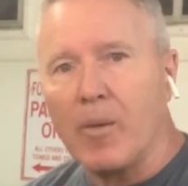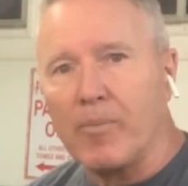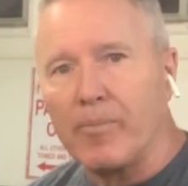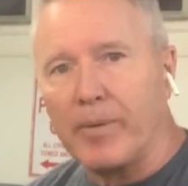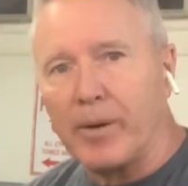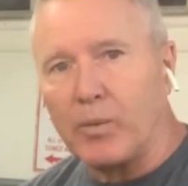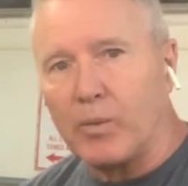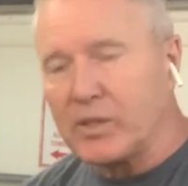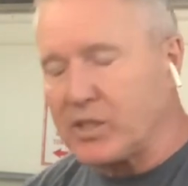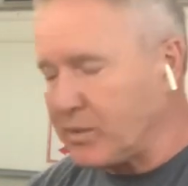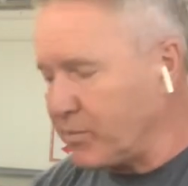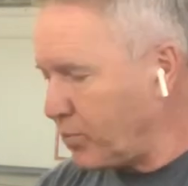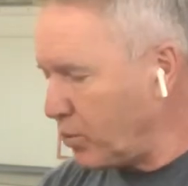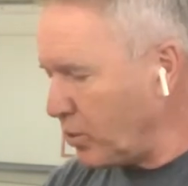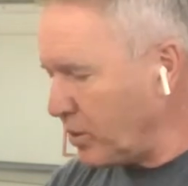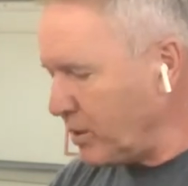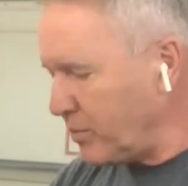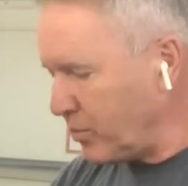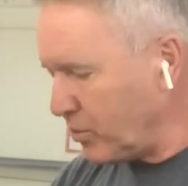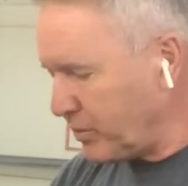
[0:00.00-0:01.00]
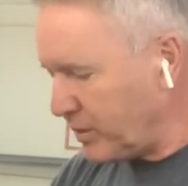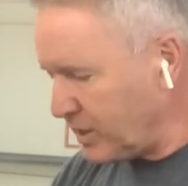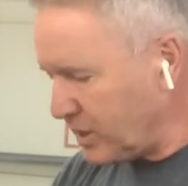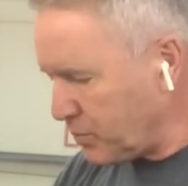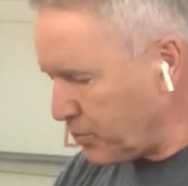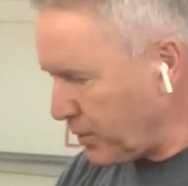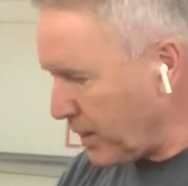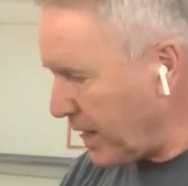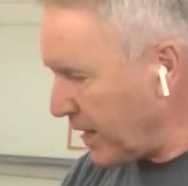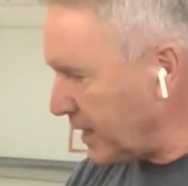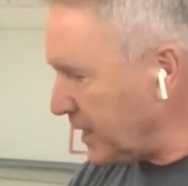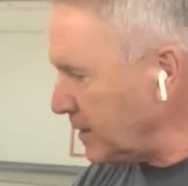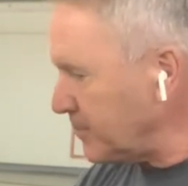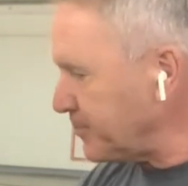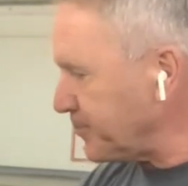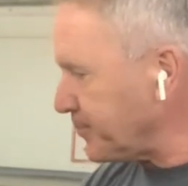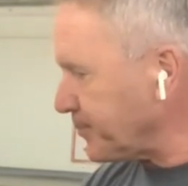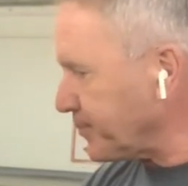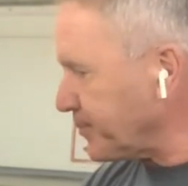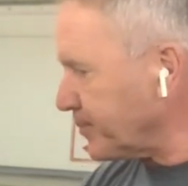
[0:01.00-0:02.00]
But what's important about this
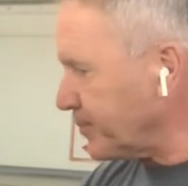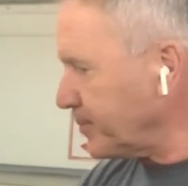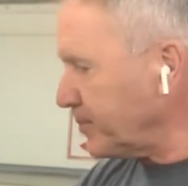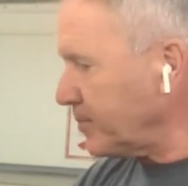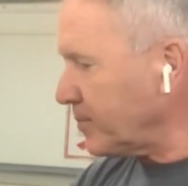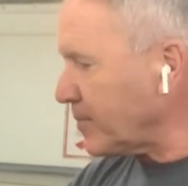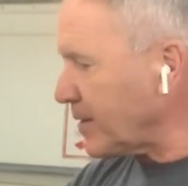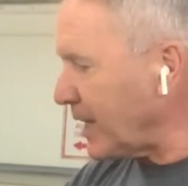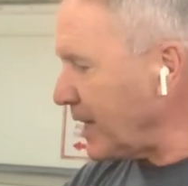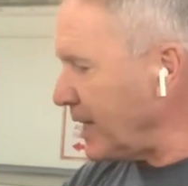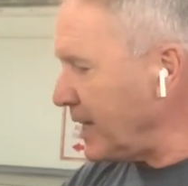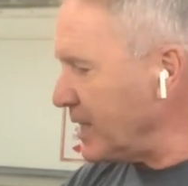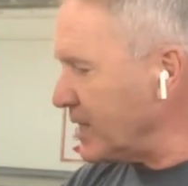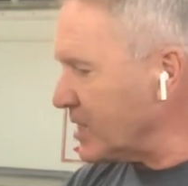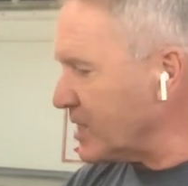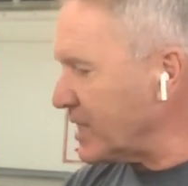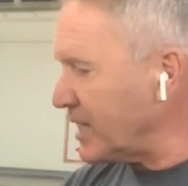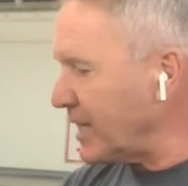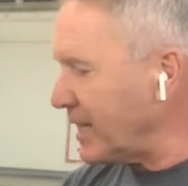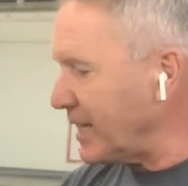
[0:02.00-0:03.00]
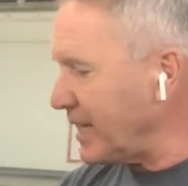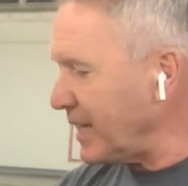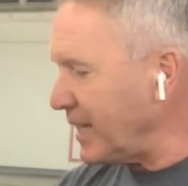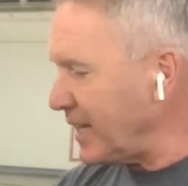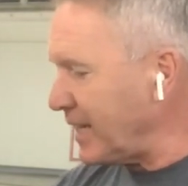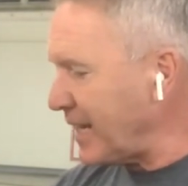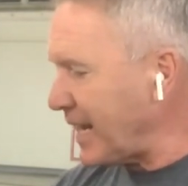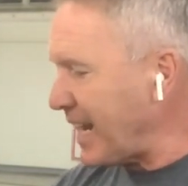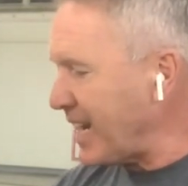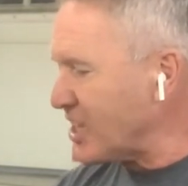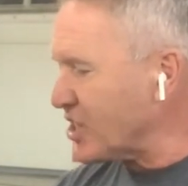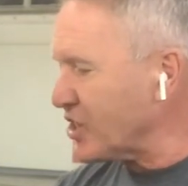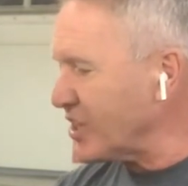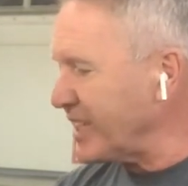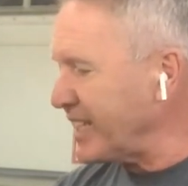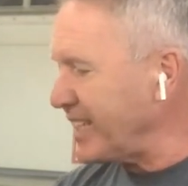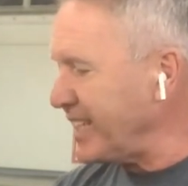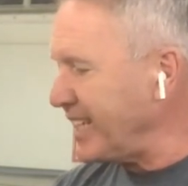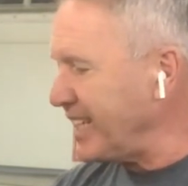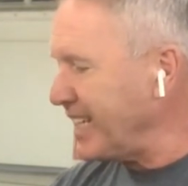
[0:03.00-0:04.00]
bracket is that it
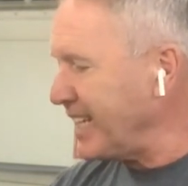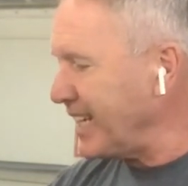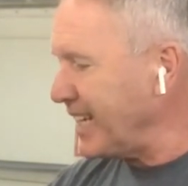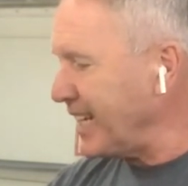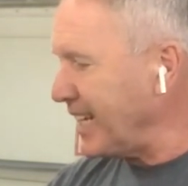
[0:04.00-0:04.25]
actually,